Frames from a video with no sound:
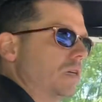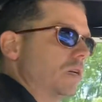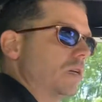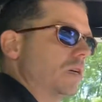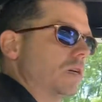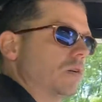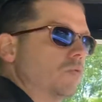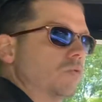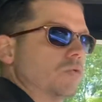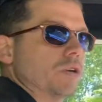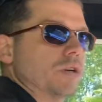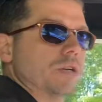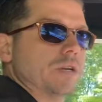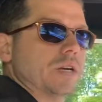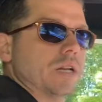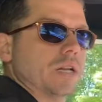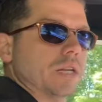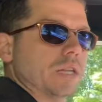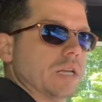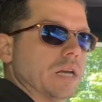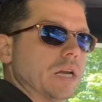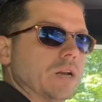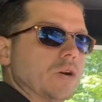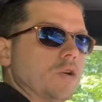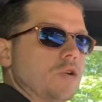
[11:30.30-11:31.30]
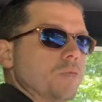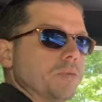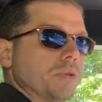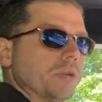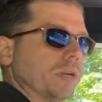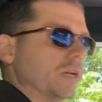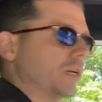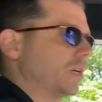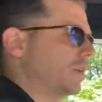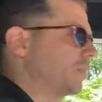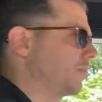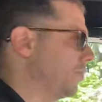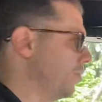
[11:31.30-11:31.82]
We're going to get that home the
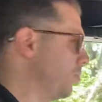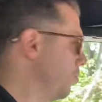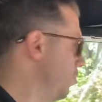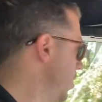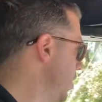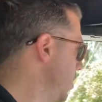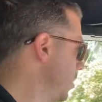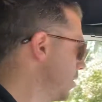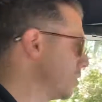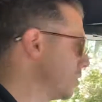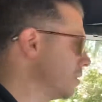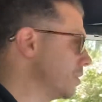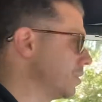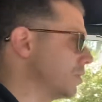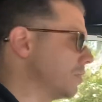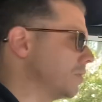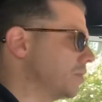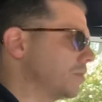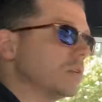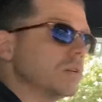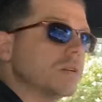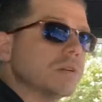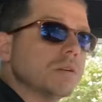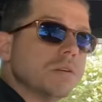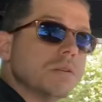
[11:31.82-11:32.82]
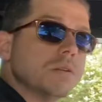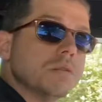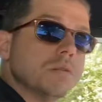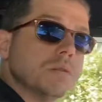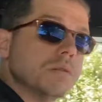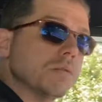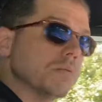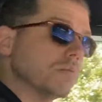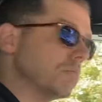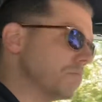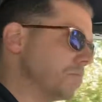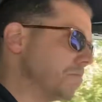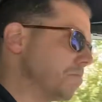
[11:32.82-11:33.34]
next few weeks and
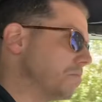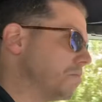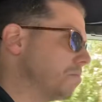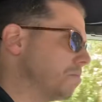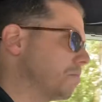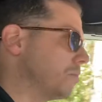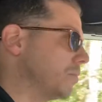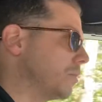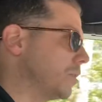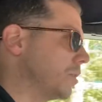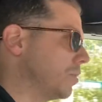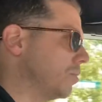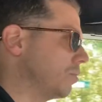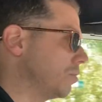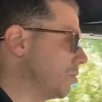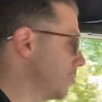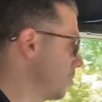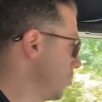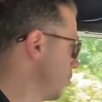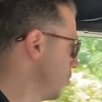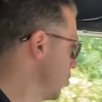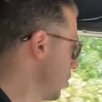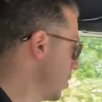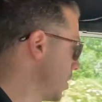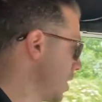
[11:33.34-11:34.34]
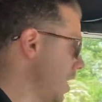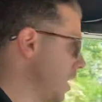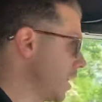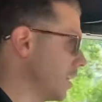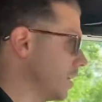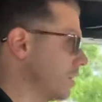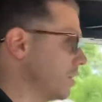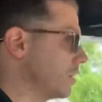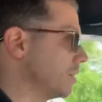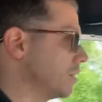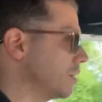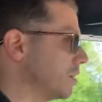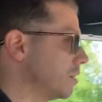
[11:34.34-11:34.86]
do a little work on
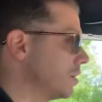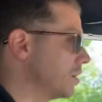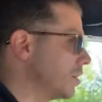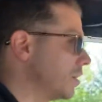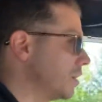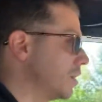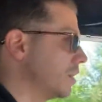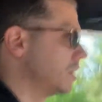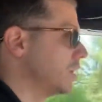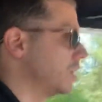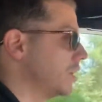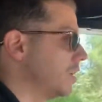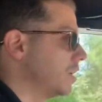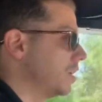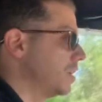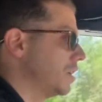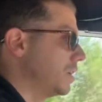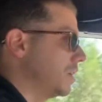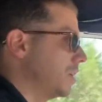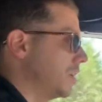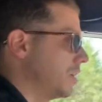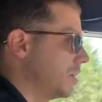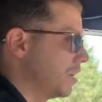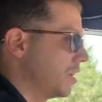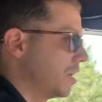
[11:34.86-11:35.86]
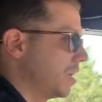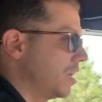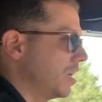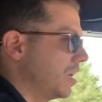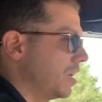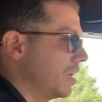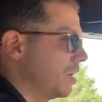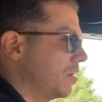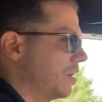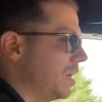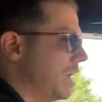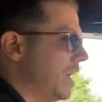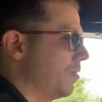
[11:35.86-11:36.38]
it,
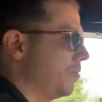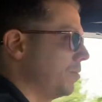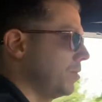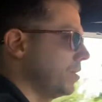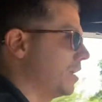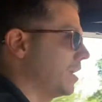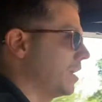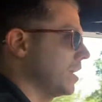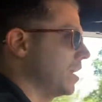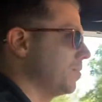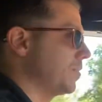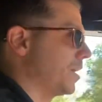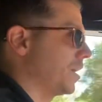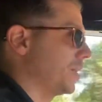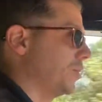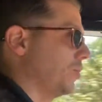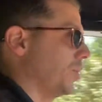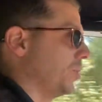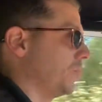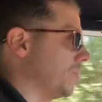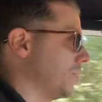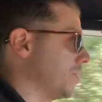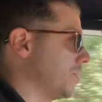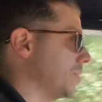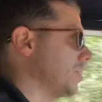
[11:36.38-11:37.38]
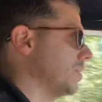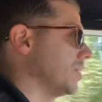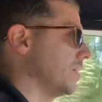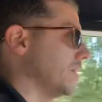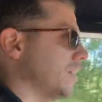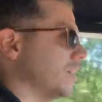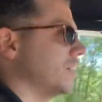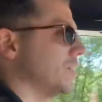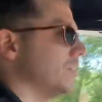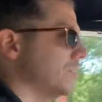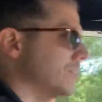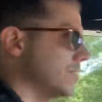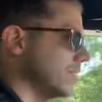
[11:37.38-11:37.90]
and have it be that I'm not the only one selling
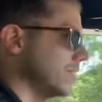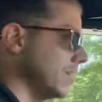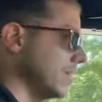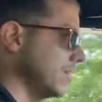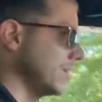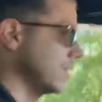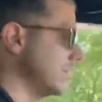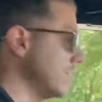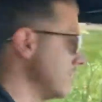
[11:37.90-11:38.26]
the car that I love